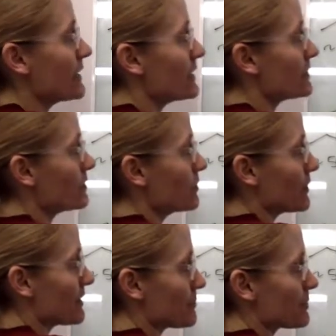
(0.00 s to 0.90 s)
in
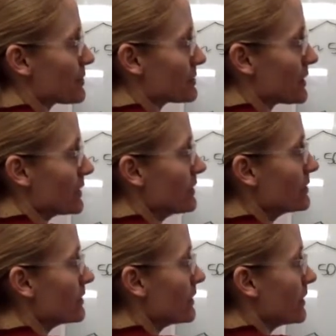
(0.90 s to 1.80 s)
with a proton,
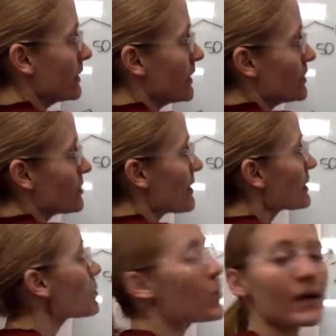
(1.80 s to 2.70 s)
no matter
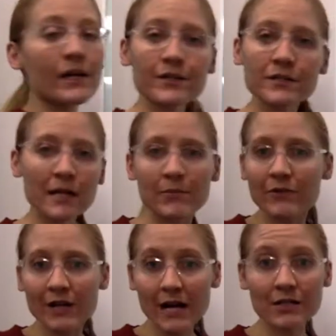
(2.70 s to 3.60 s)
what other type of
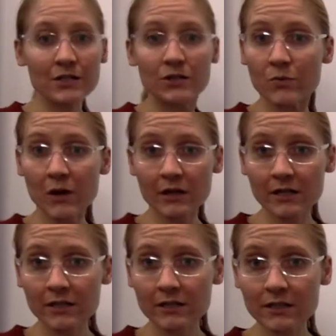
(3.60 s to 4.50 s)
reaction you wanted
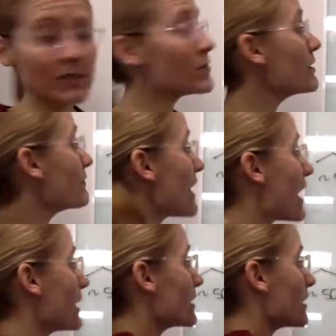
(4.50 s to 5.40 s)
it to do, if
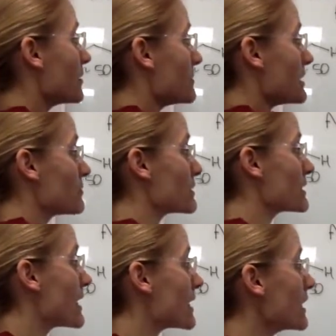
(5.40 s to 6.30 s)
that amine was
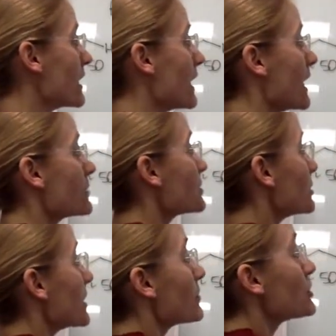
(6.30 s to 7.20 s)
there,
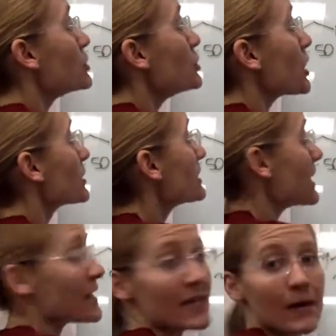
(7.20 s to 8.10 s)
it would just
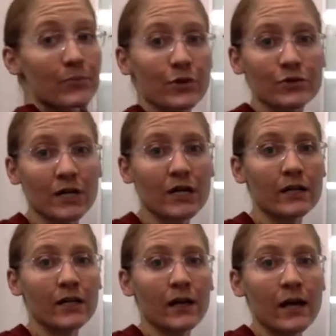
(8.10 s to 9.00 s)
take that
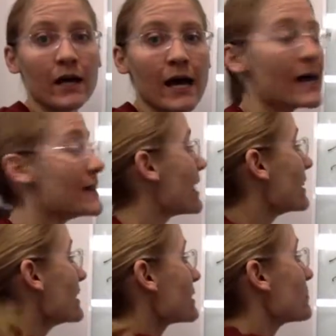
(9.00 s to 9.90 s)
proton, and
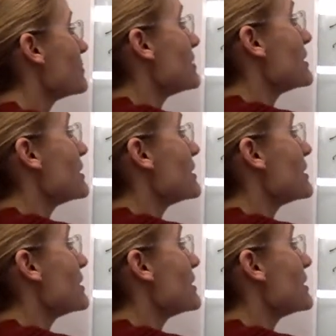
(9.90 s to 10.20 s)
then this would be